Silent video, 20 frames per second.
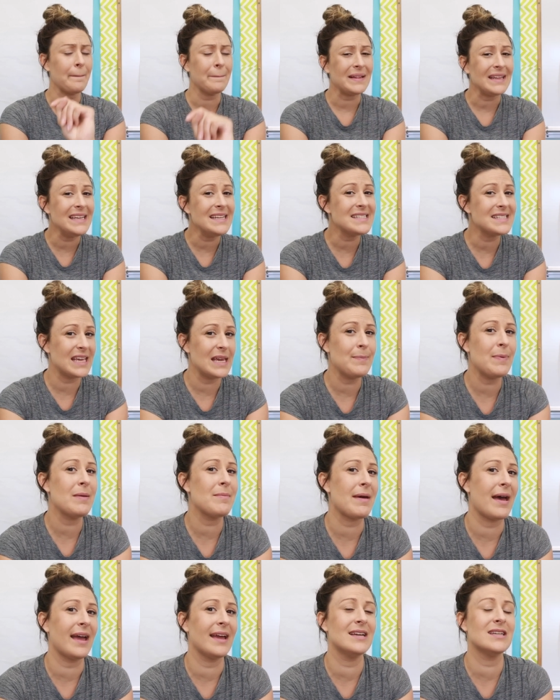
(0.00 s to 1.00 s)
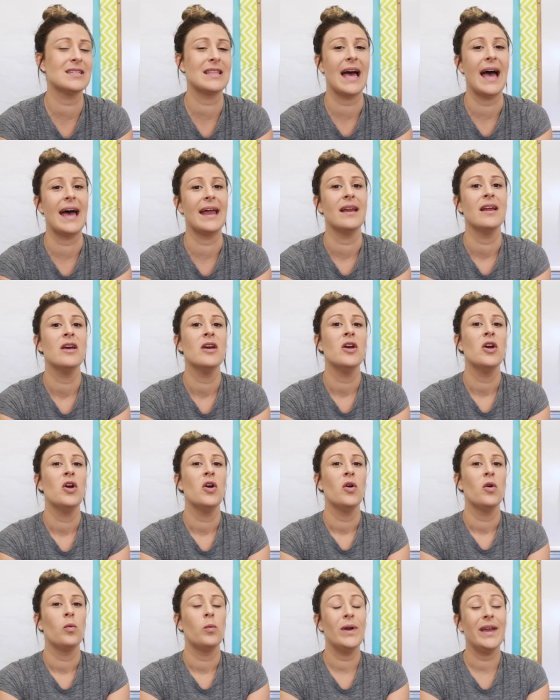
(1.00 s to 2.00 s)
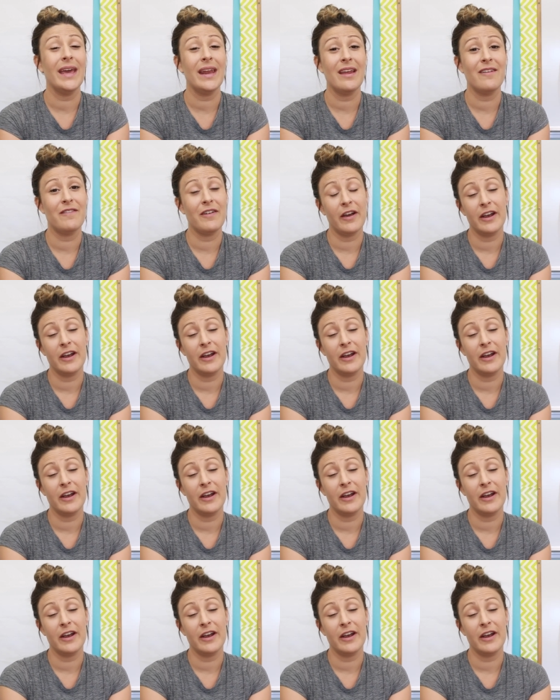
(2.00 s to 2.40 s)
Please keep in mind that we get a